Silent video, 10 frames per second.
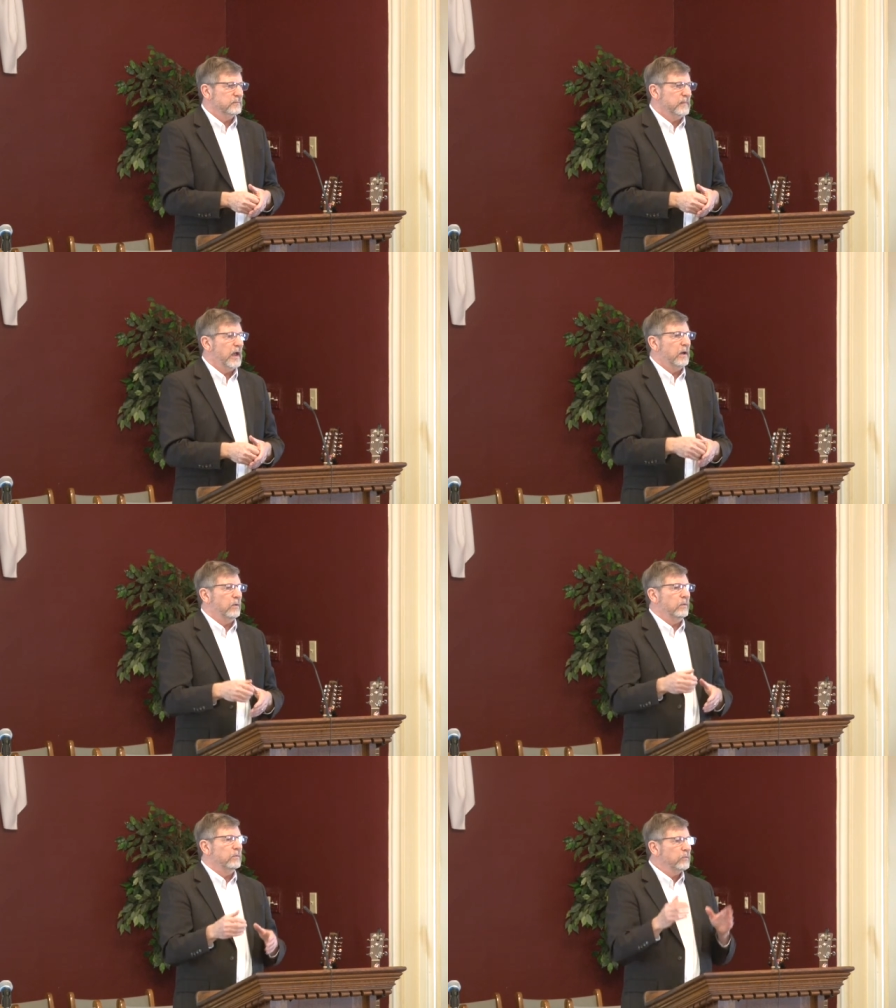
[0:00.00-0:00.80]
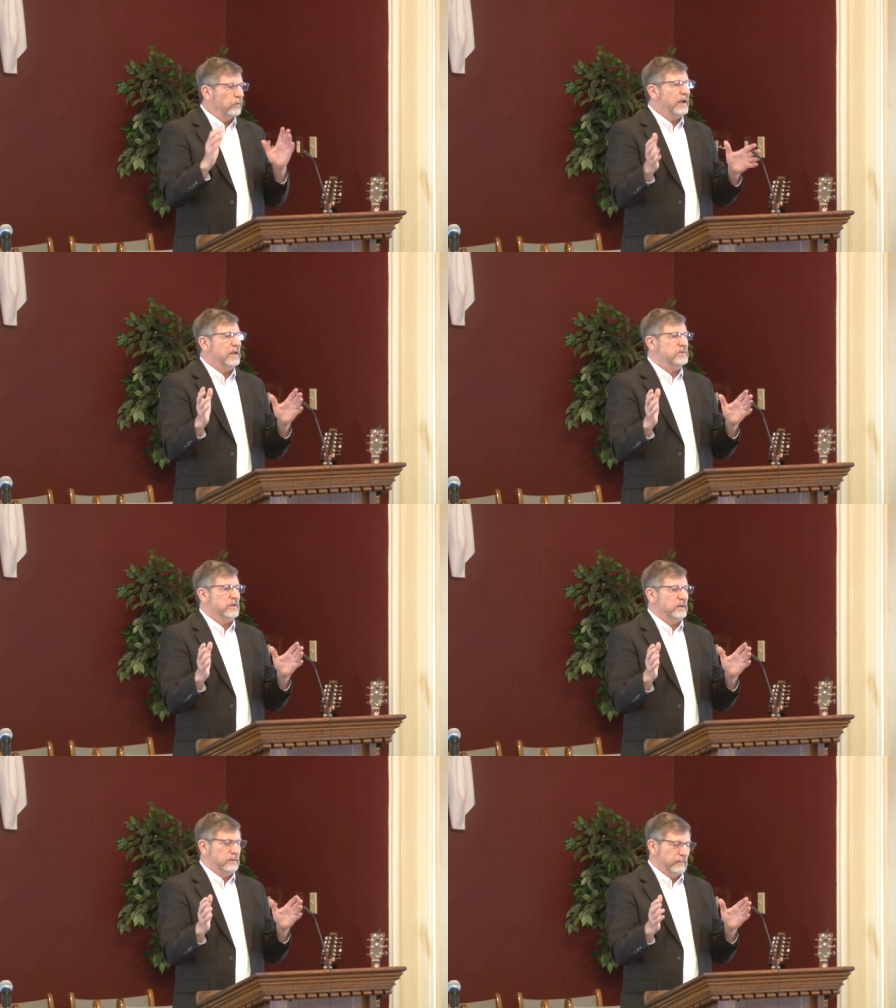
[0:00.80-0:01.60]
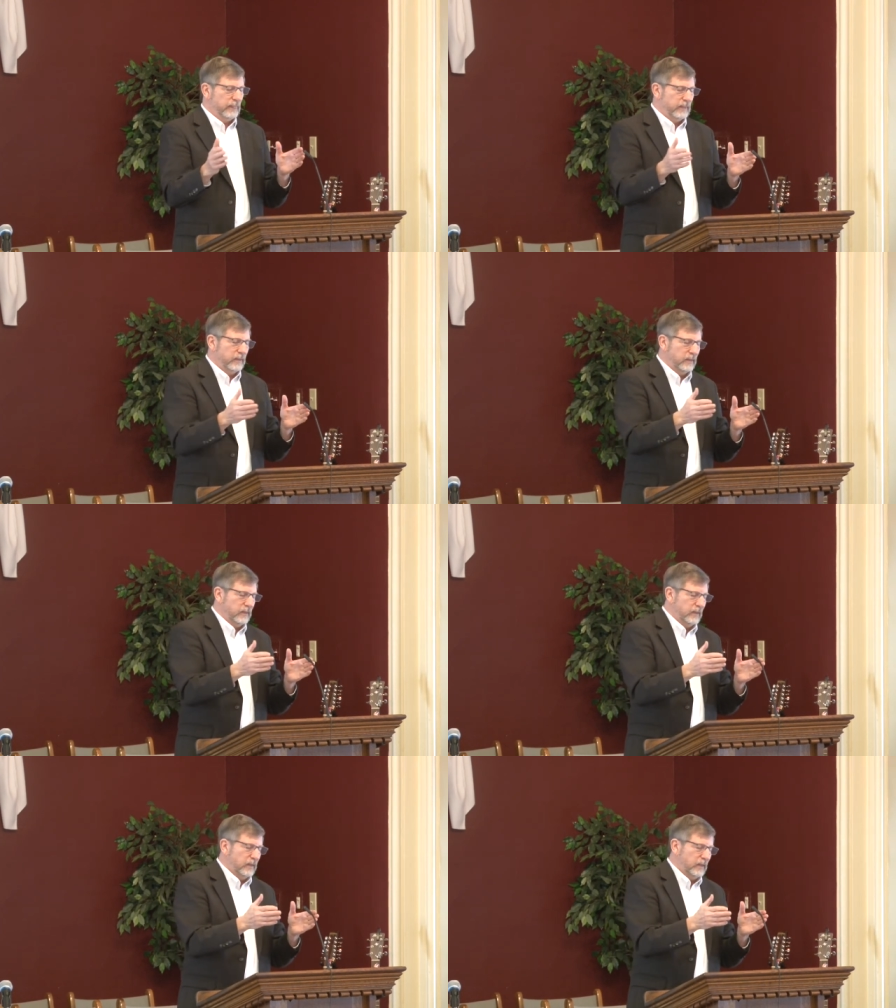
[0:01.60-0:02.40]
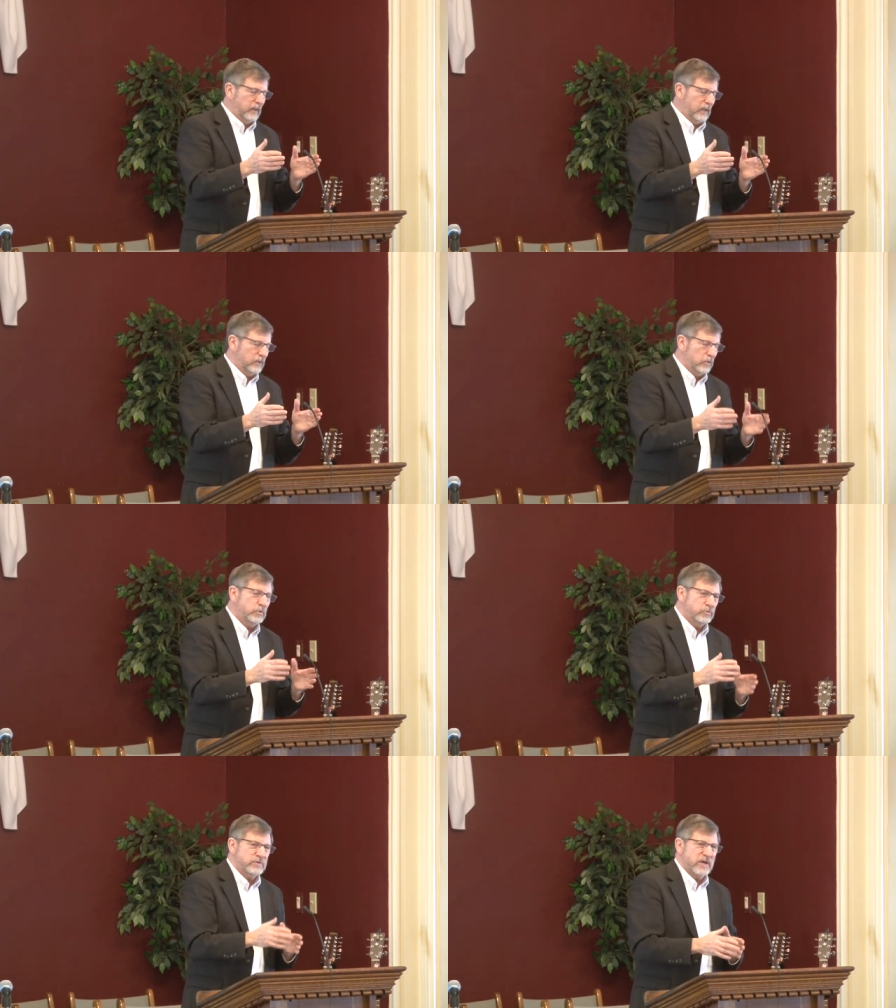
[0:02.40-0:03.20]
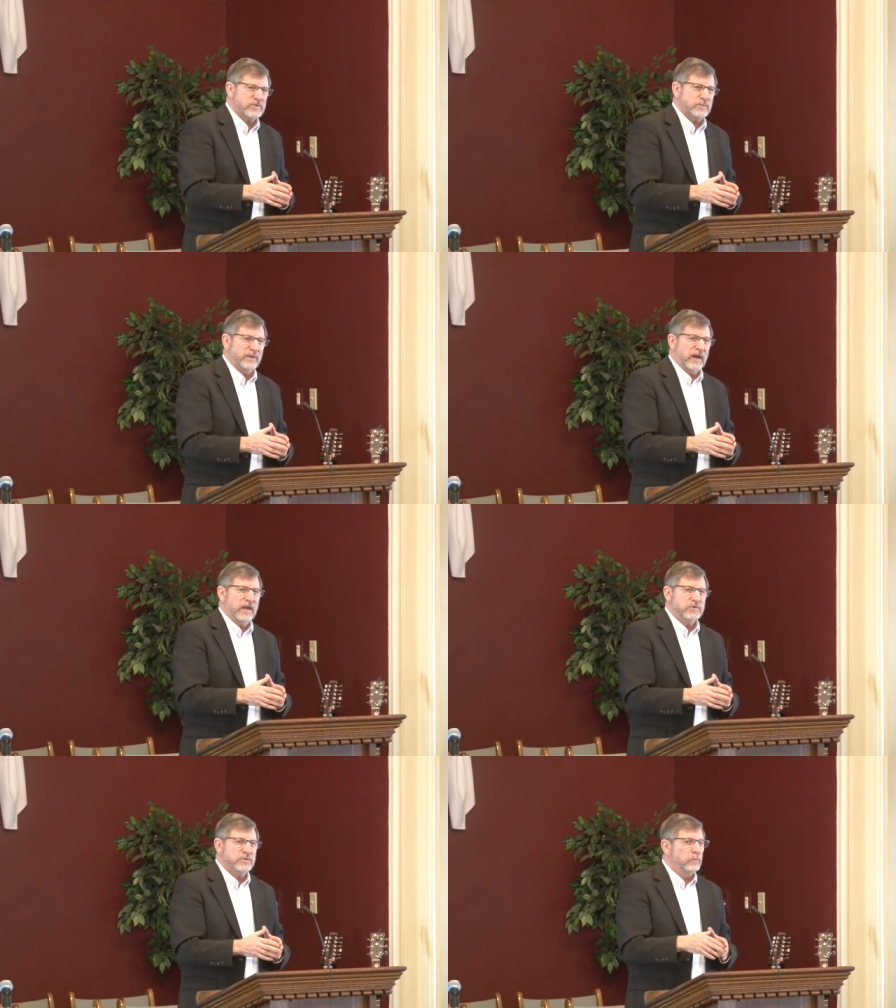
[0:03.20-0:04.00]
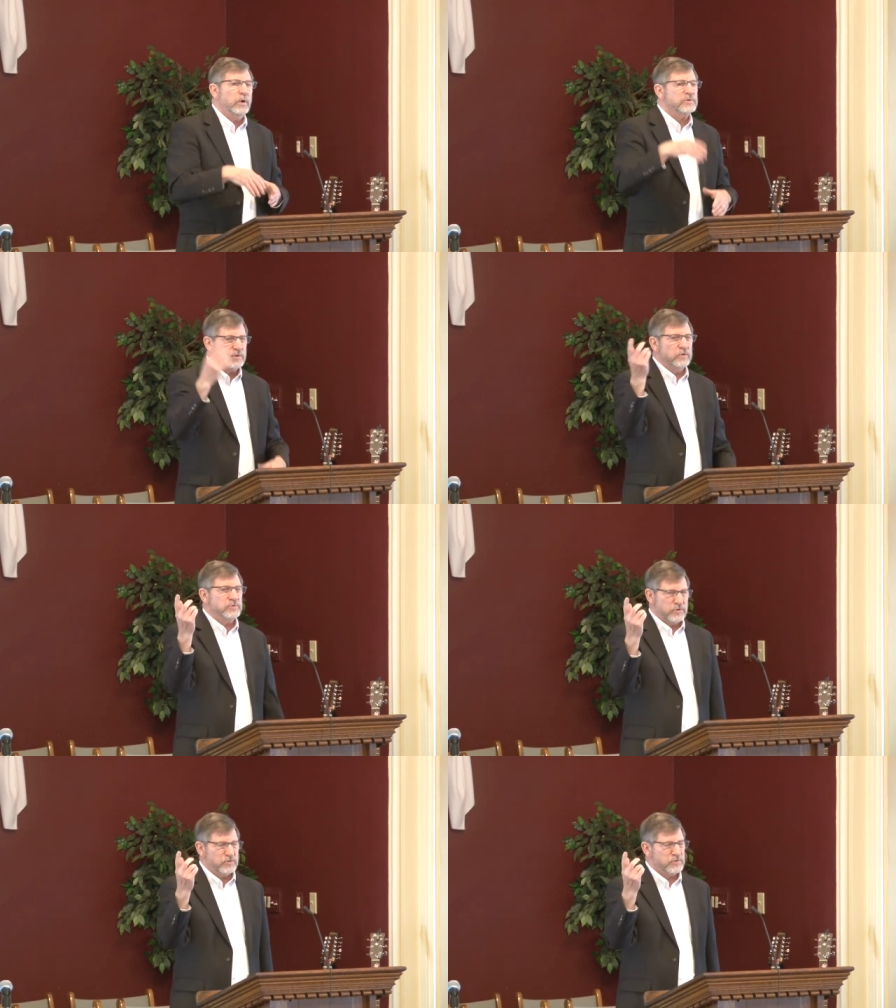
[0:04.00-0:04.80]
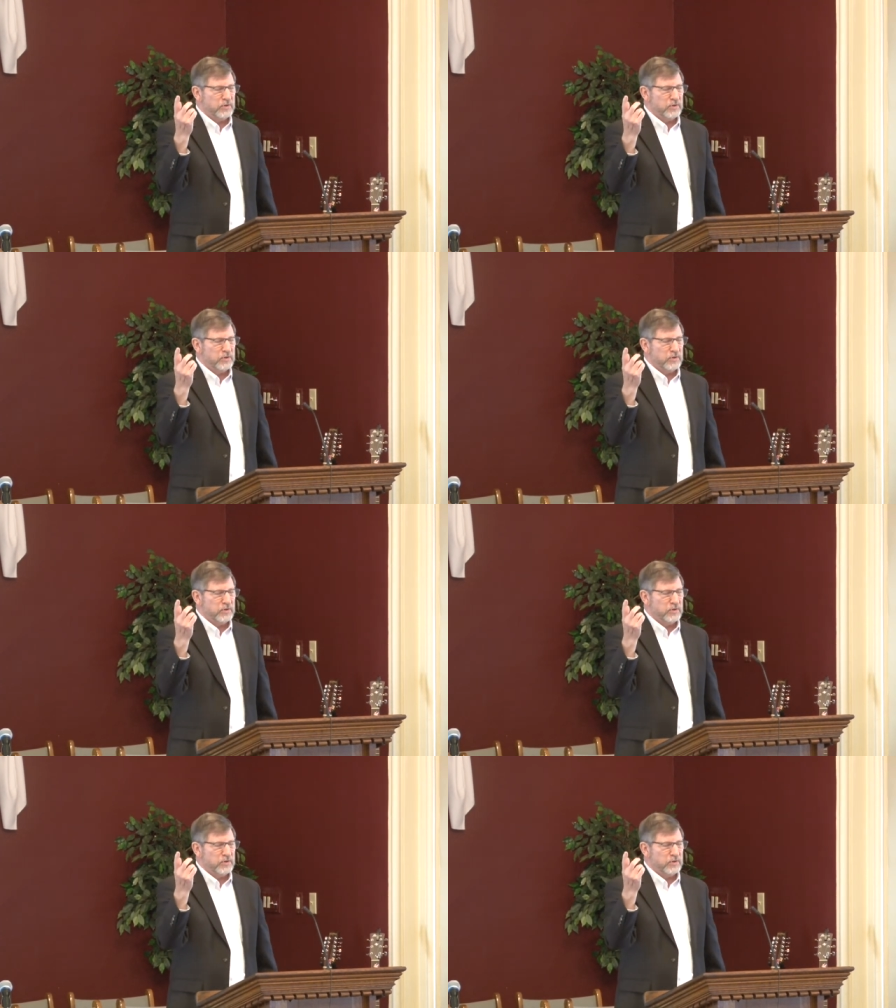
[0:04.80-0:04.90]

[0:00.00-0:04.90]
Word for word: Now, granted, in the New Testament age, there was no Social